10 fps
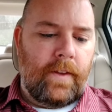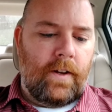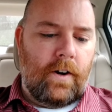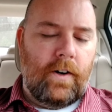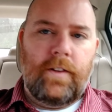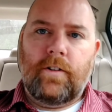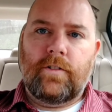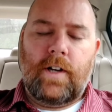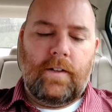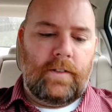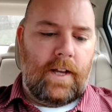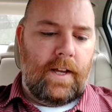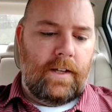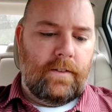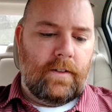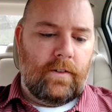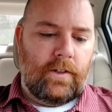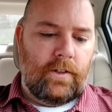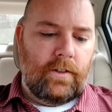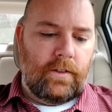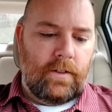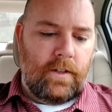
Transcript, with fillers: Or either sauteed, so cooked.